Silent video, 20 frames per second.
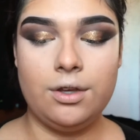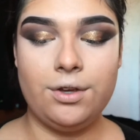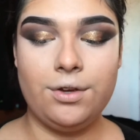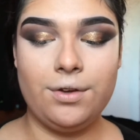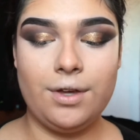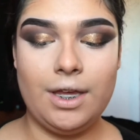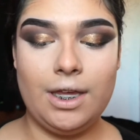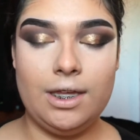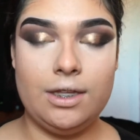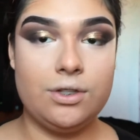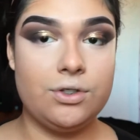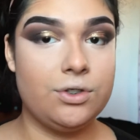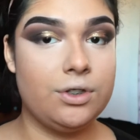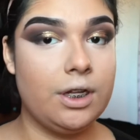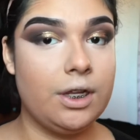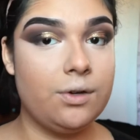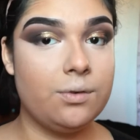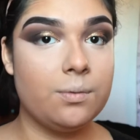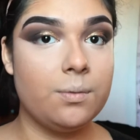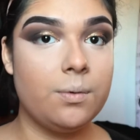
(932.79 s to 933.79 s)
Okay, so
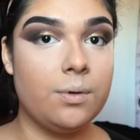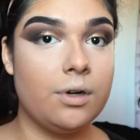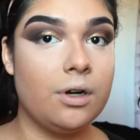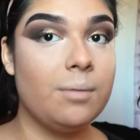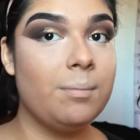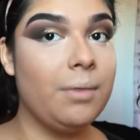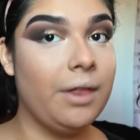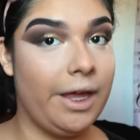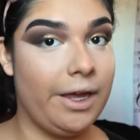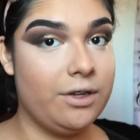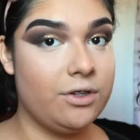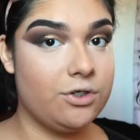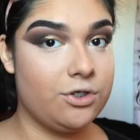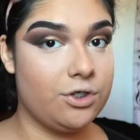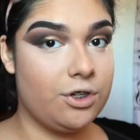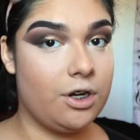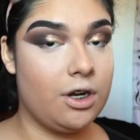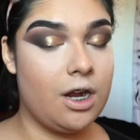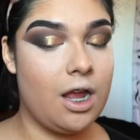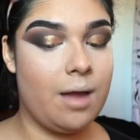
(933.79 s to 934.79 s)
now to ruin our black
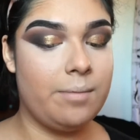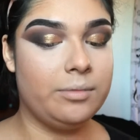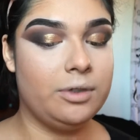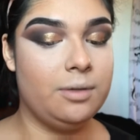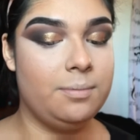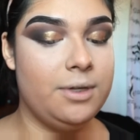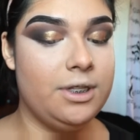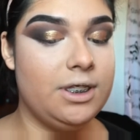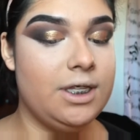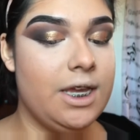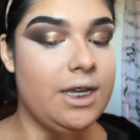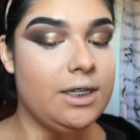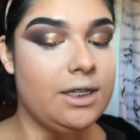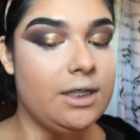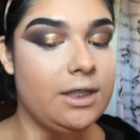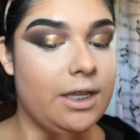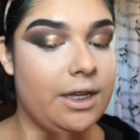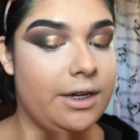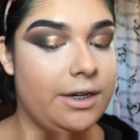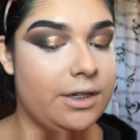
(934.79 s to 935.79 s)
shirt, I'm gonna be
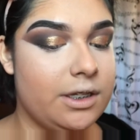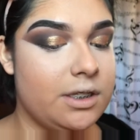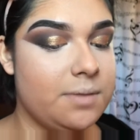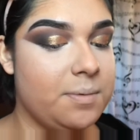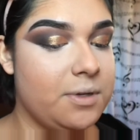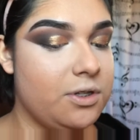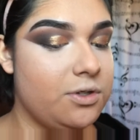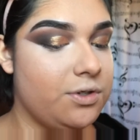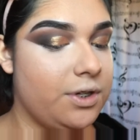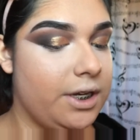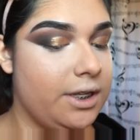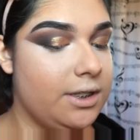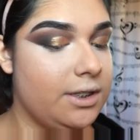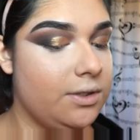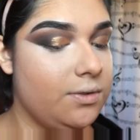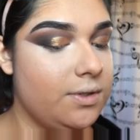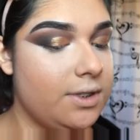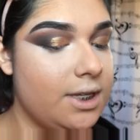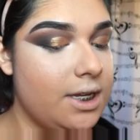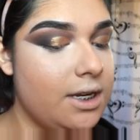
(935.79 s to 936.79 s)
taking the Airspun
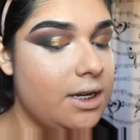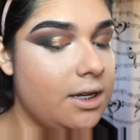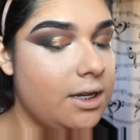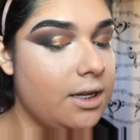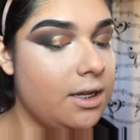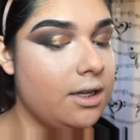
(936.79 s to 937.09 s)
Translucent,